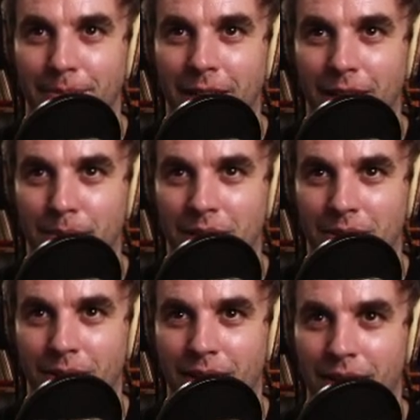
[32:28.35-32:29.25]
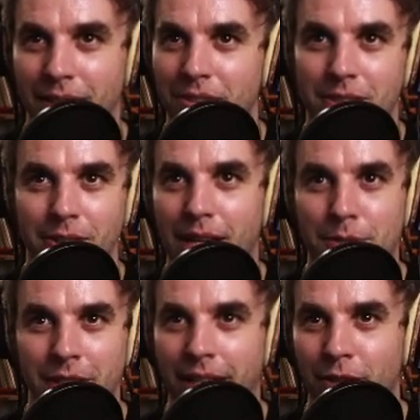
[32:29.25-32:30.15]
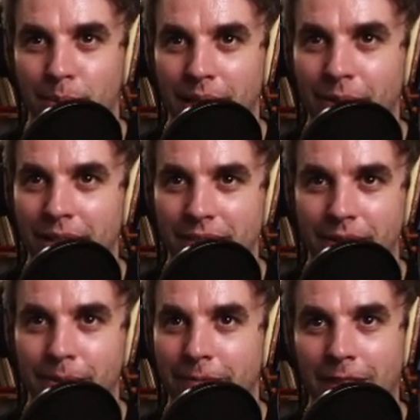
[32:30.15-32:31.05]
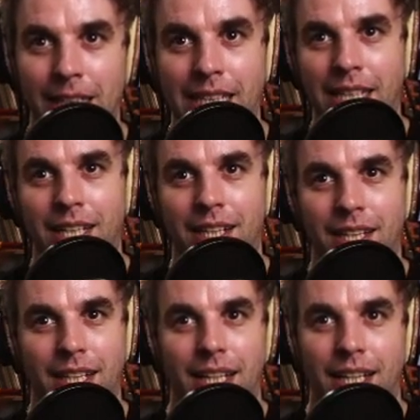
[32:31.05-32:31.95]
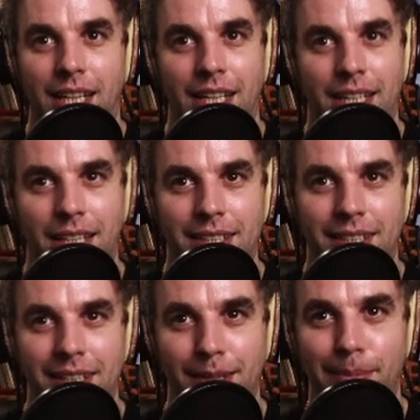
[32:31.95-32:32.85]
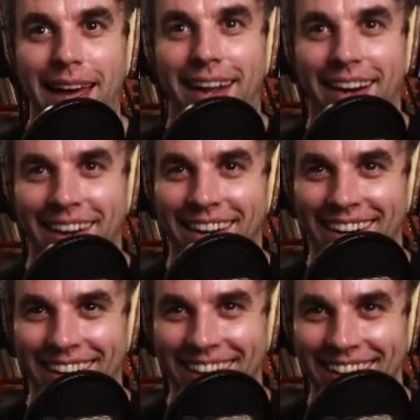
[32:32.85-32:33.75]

I'm not going to be too hard. You still captured that group anyway, so guess it didn't matter.